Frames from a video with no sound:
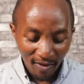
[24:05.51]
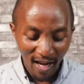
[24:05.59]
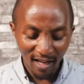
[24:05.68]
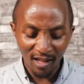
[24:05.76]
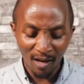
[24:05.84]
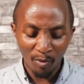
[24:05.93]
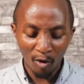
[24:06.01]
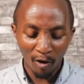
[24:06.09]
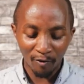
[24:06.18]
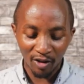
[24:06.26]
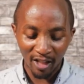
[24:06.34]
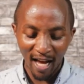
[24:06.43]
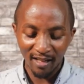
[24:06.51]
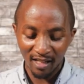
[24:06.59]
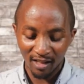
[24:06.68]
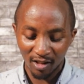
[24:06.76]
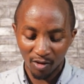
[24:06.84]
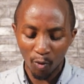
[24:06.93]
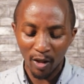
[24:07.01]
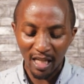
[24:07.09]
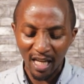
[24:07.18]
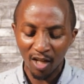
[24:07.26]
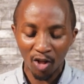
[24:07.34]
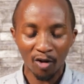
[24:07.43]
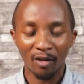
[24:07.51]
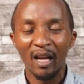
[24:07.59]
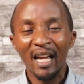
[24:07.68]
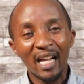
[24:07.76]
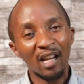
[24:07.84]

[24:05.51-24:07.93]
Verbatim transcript: Then in the book of Judges, to Gideon,